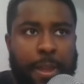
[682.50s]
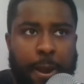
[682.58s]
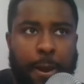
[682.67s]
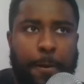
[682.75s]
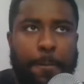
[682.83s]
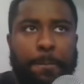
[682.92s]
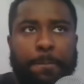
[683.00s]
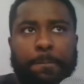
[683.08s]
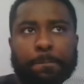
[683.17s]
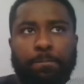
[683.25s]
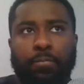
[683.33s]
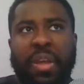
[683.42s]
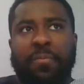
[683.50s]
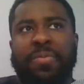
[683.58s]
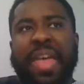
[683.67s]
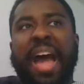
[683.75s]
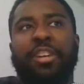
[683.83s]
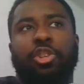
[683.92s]
you know, if
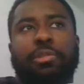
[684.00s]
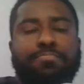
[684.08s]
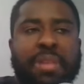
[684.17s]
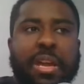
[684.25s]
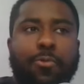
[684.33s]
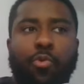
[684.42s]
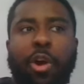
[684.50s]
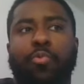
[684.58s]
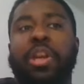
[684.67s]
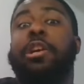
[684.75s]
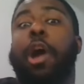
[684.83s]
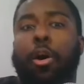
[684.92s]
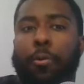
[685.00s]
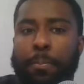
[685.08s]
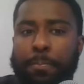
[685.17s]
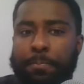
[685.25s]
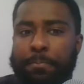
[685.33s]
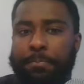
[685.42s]
that should be where we go,
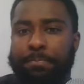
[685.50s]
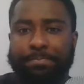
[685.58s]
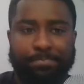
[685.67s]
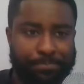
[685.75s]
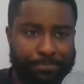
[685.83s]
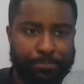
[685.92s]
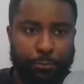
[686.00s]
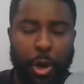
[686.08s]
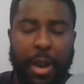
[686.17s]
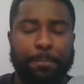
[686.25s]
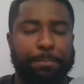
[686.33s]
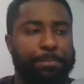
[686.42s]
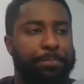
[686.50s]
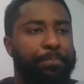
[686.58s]
right?